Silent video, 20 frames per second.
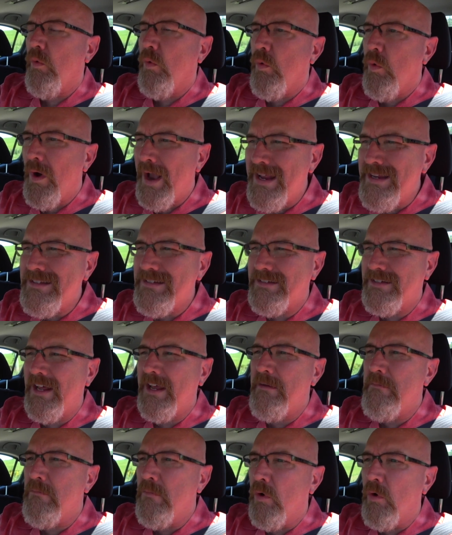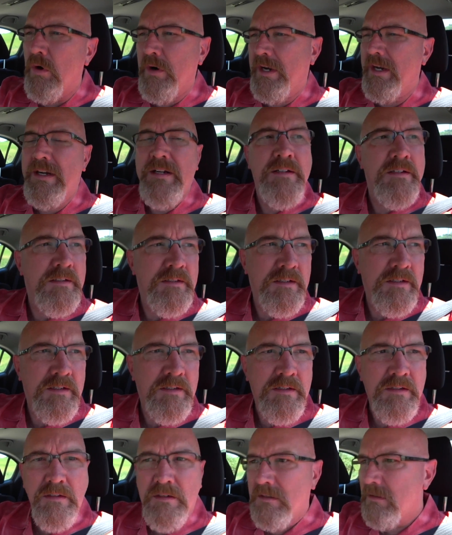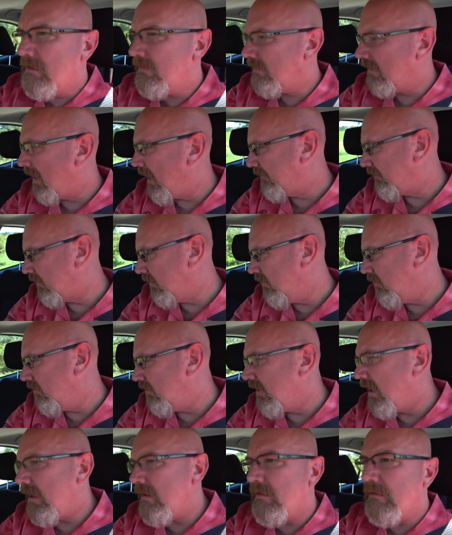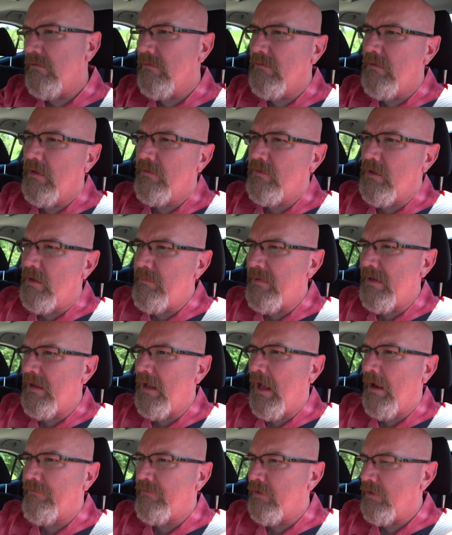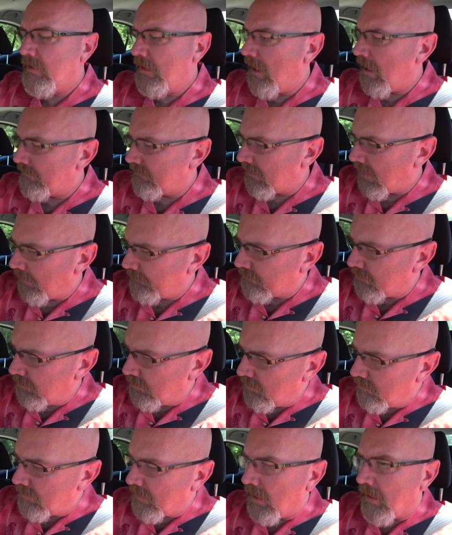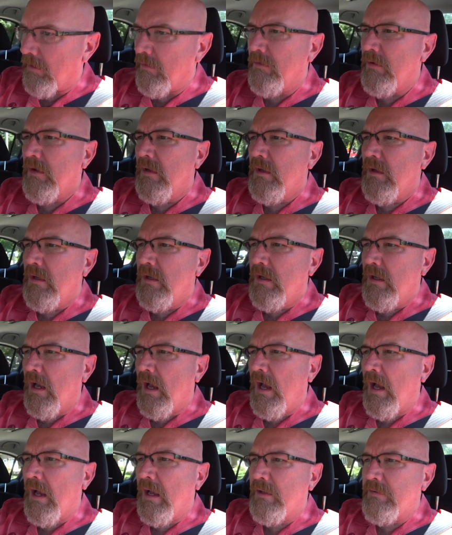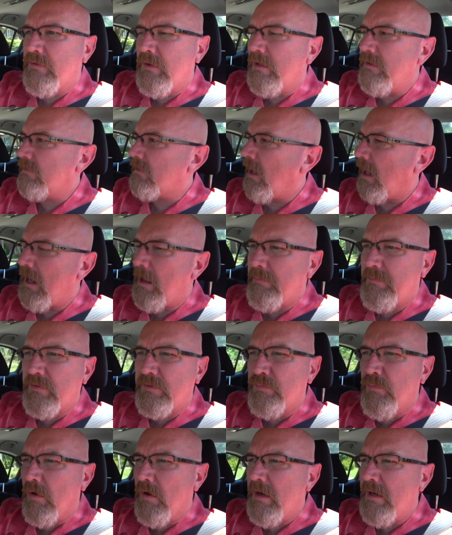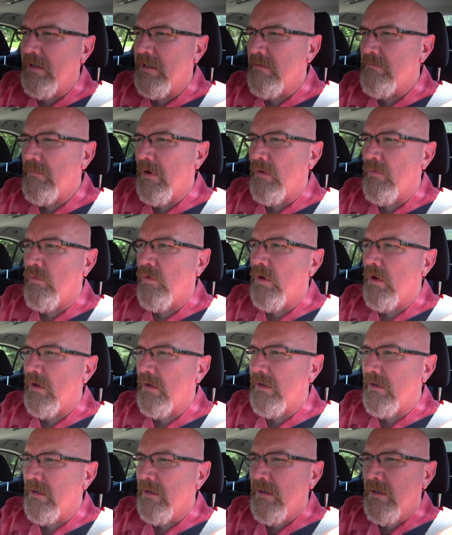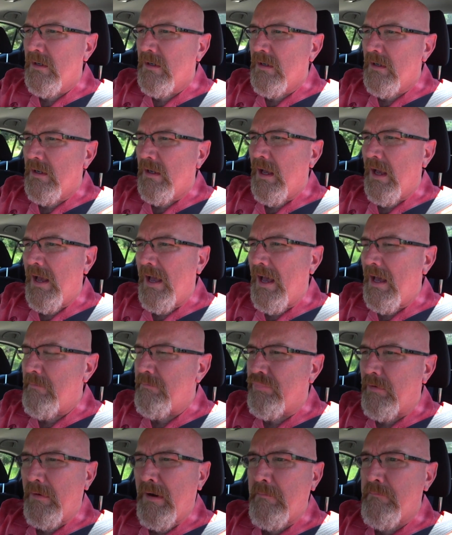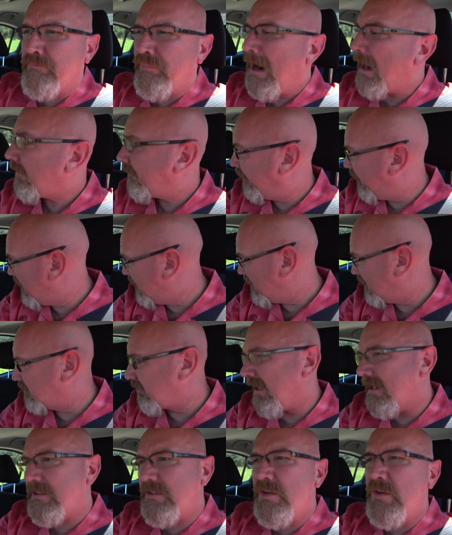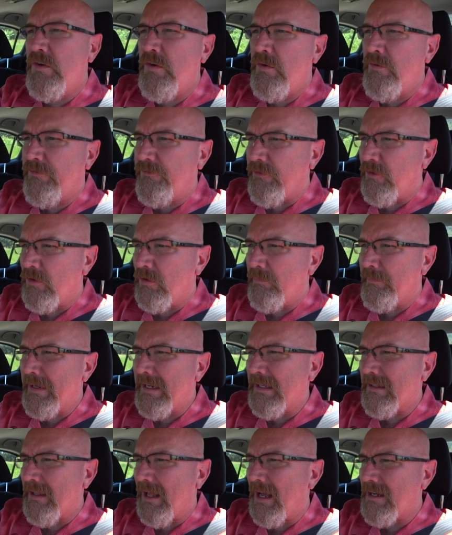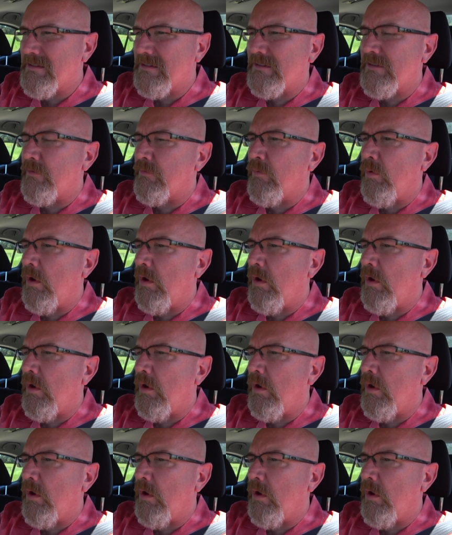Wednesday morning. Or is it afternoon yet? It's going to be afternoon. Yeah, it's afternoon now. Uh, so I just got up this morning, did my work, uh, had bre breakfast, drank two full big glasses of